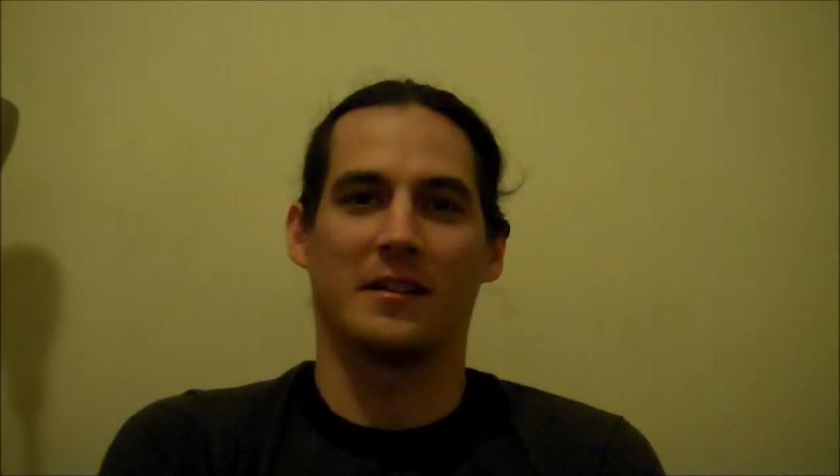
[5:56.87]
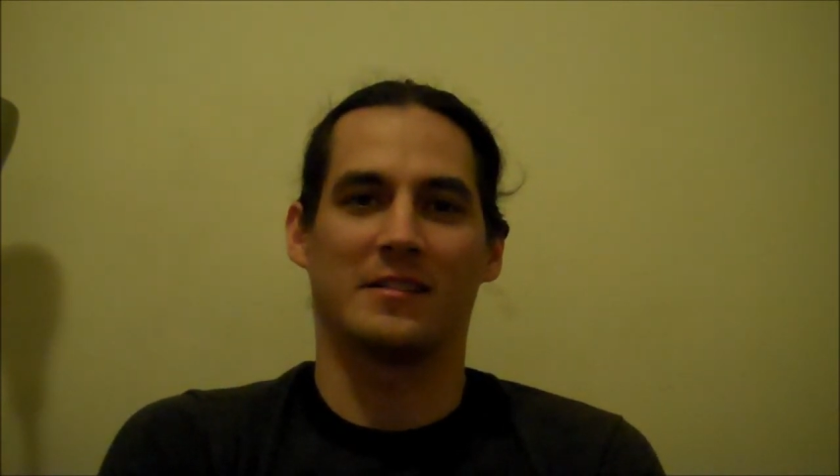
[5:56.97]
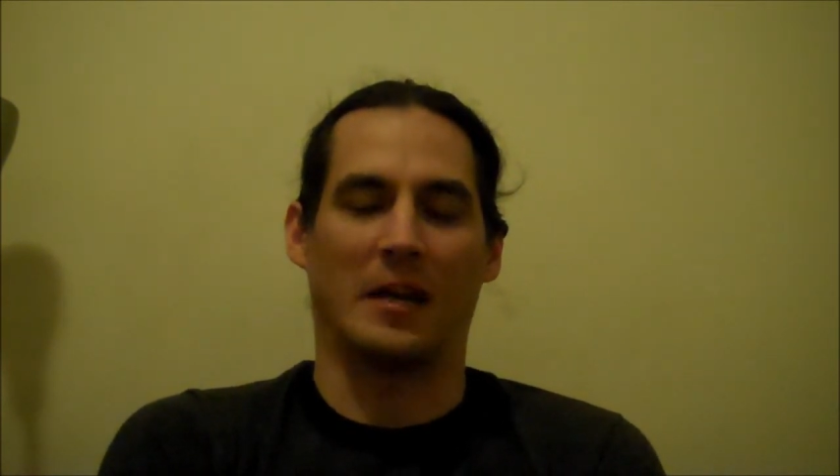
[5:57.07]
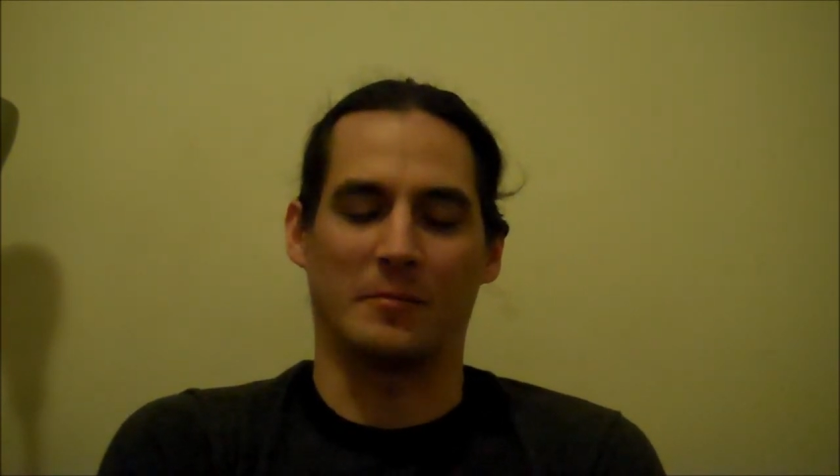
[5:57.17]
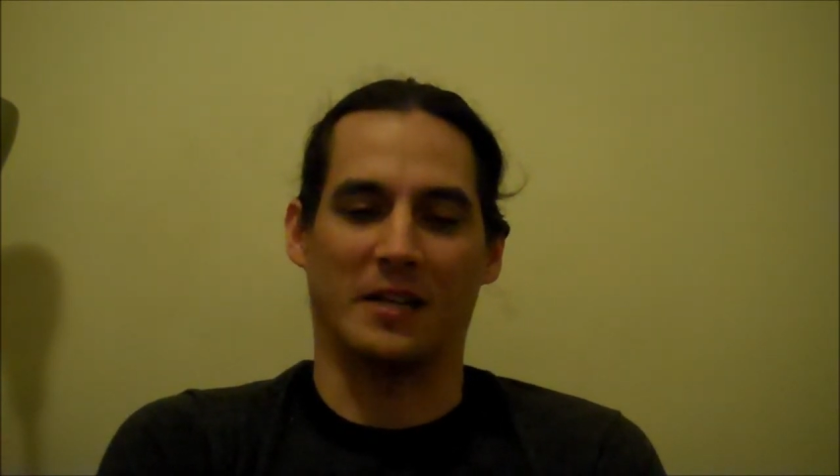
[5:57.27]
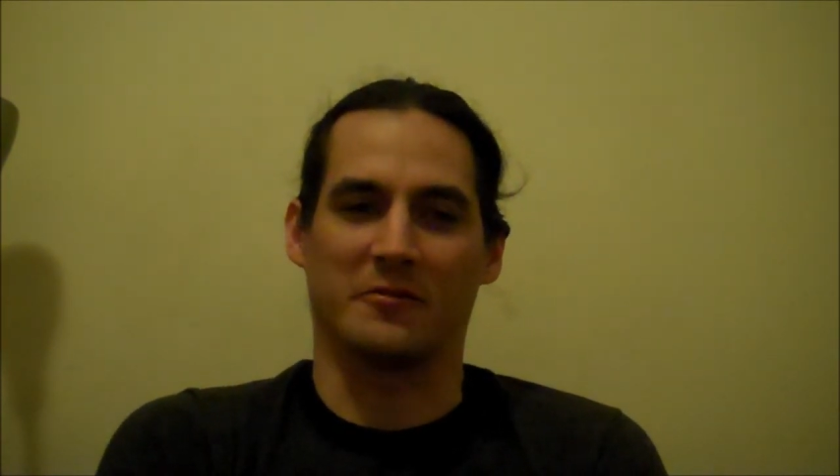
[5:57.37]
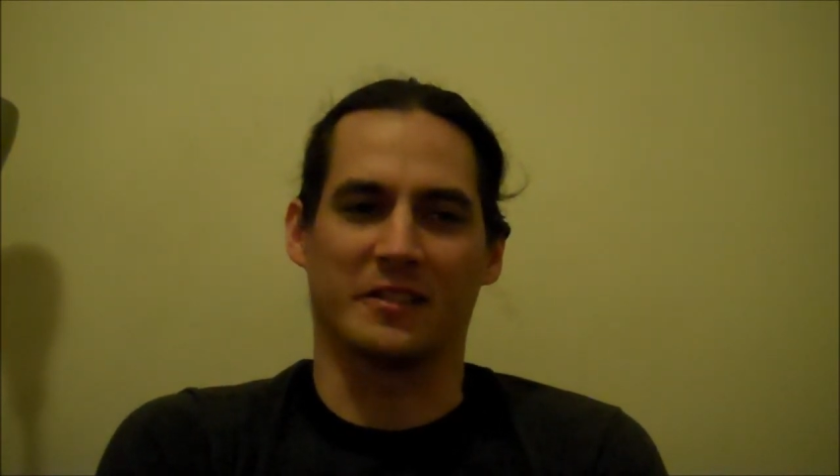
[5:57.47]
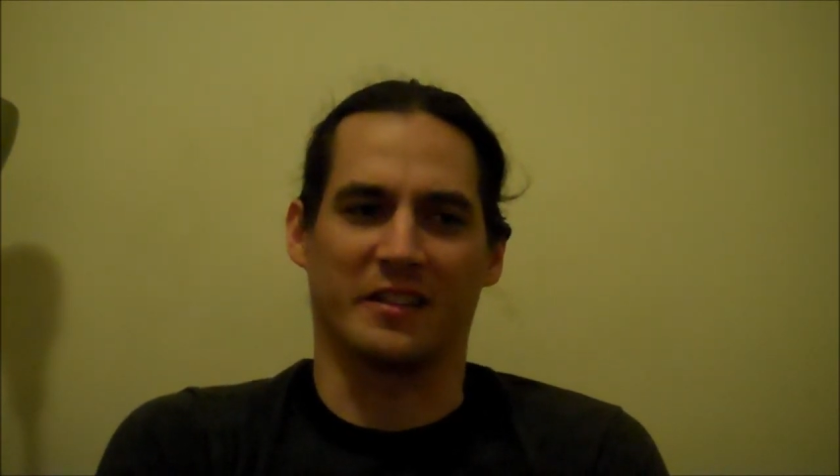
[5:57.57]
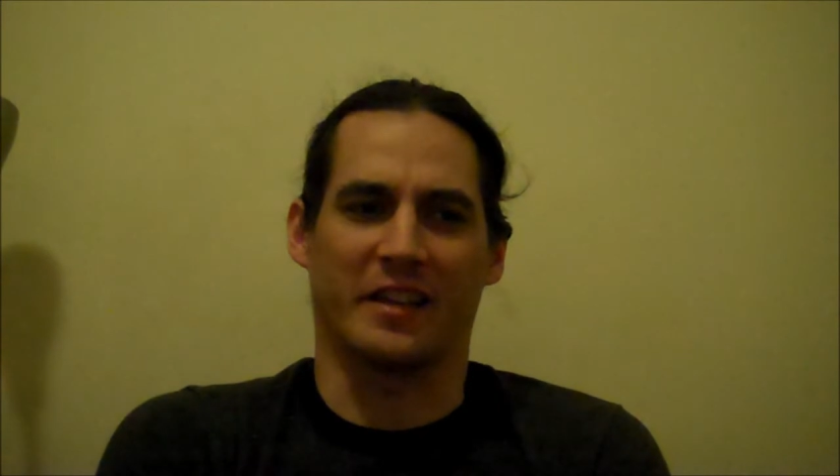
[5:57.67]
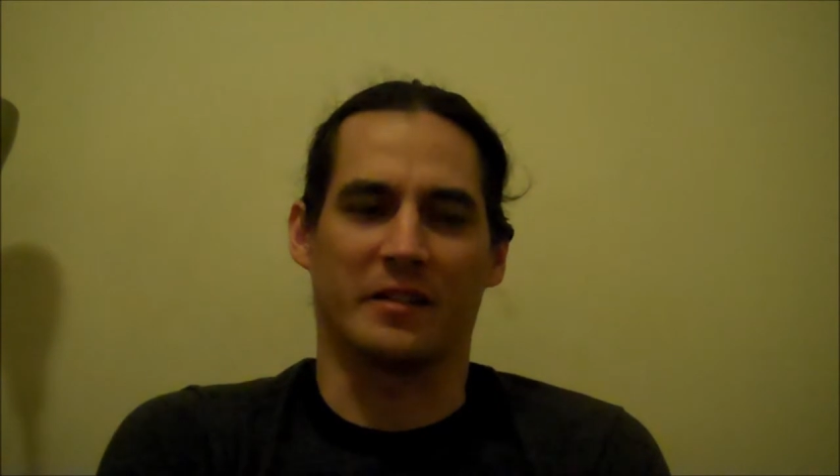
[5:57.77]
I'm not really
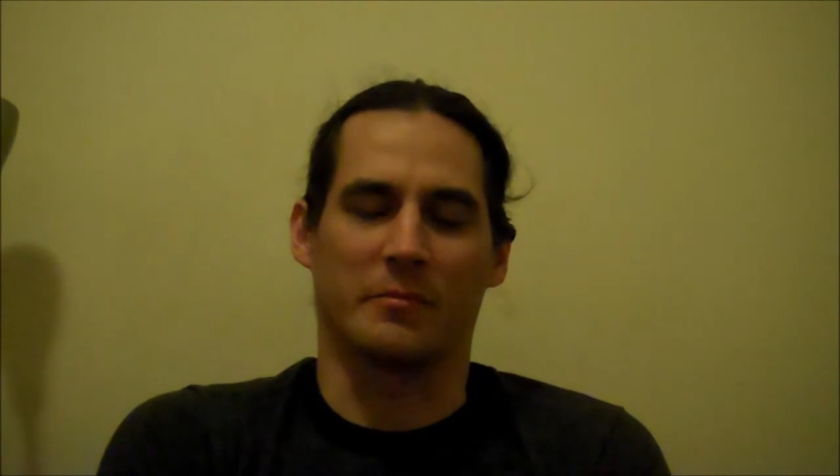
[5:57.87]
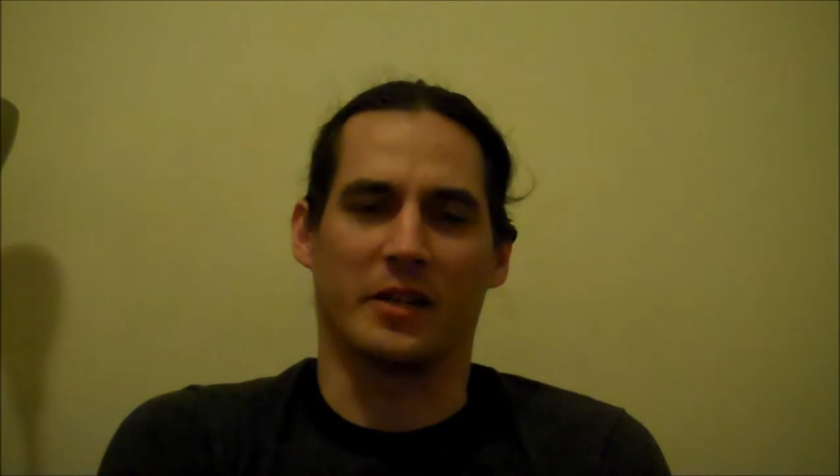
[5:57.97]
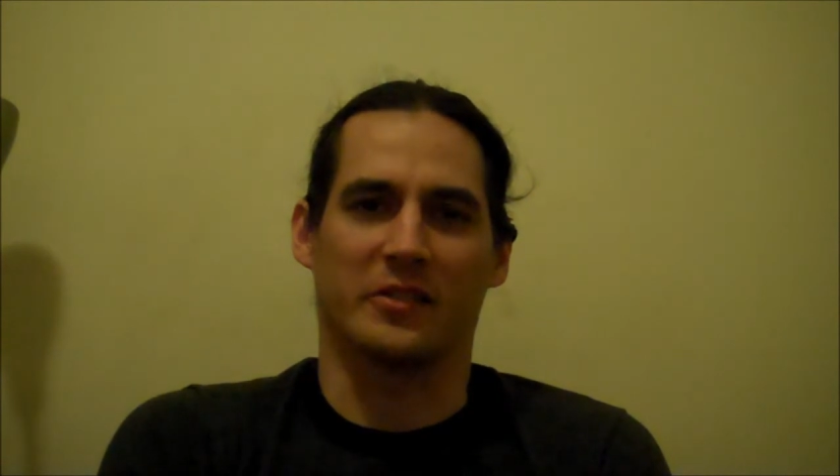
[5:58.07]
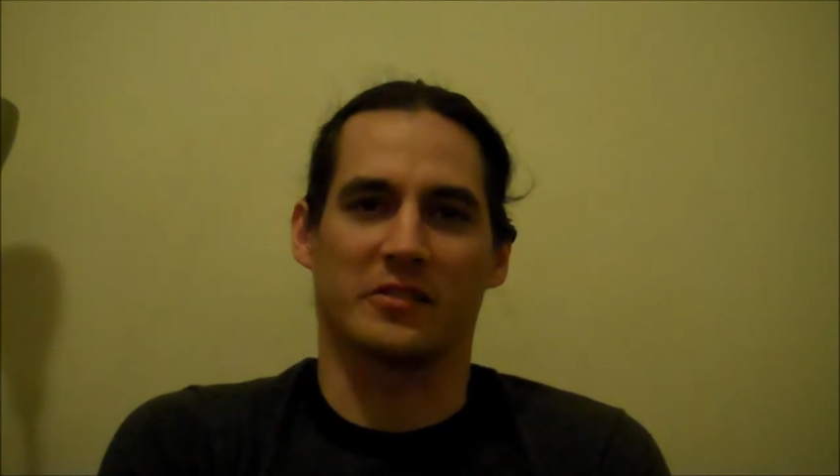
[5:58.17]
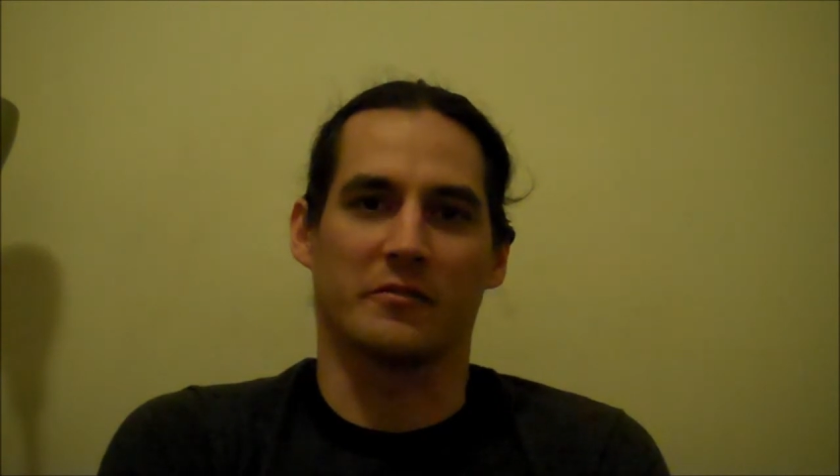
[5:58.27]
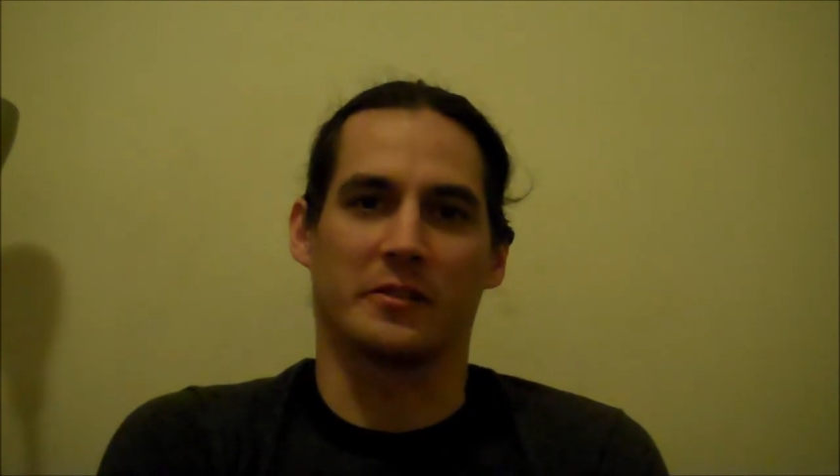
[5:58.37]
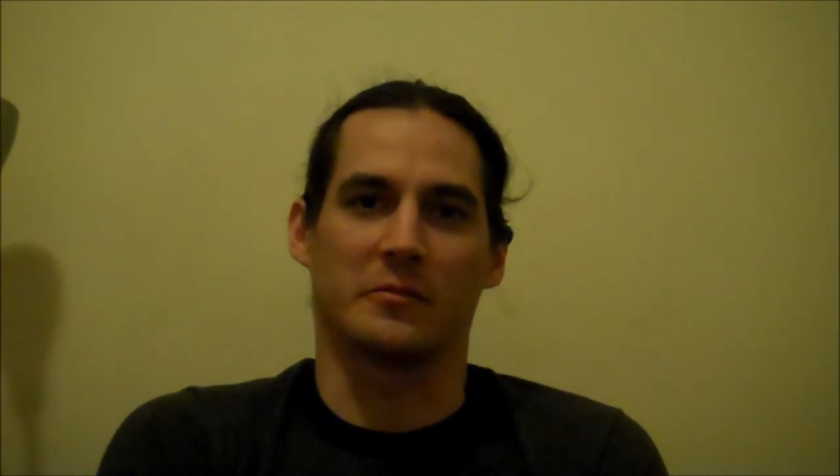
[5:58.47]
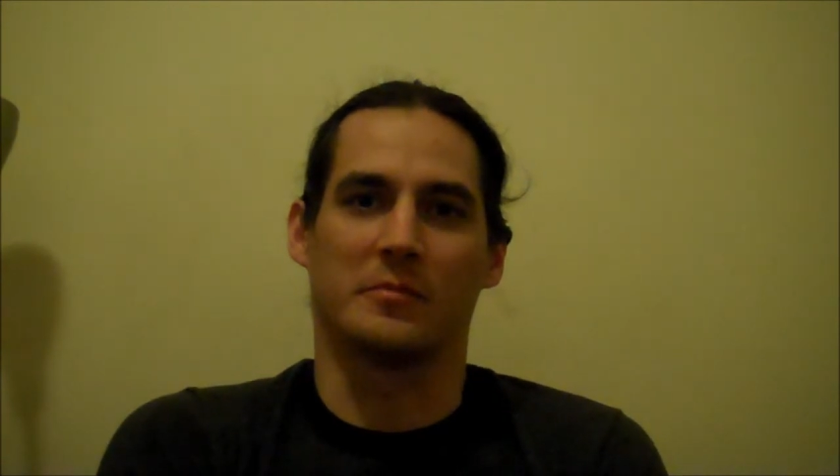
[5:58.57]
that embarrassed of him.